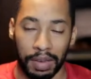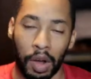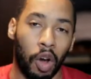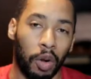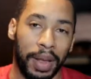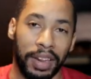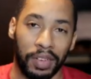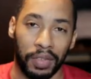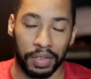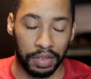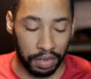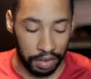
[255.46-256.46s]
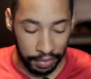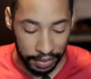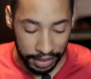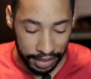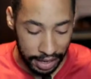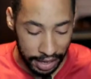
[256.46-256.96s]
automated services and stuff
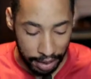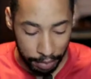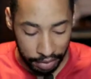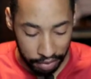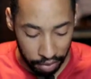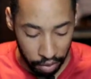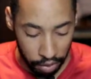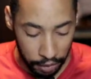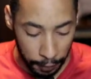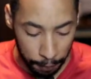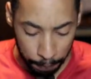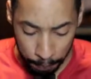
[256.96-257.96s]
like that, like I mentioned earlier.